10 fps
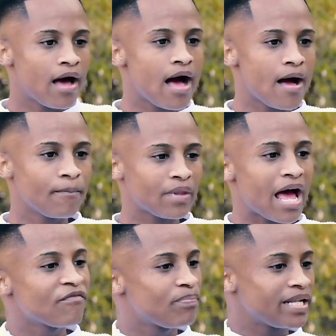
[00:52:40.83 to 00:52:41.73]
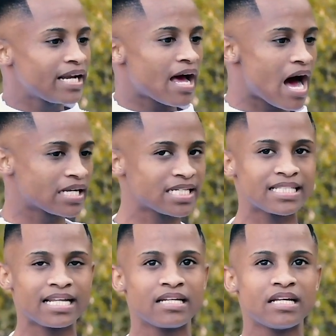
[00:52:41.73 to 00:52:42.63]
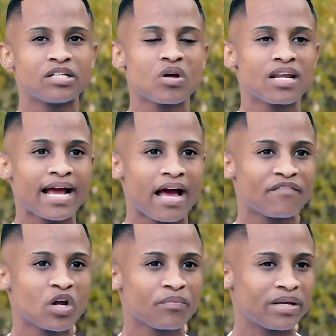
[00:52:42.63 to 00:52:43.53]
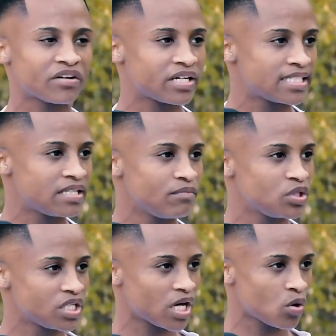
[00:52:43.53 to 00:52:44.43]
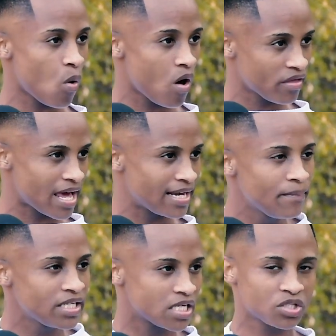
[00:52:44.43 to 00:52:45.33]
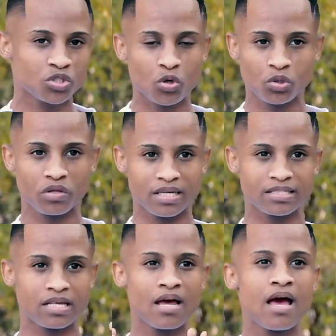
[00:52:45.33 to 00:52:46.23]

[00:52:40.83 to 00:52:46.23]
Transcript: I've been an artist, and it's not like I've not been releasing music and all that. Let me just show you this.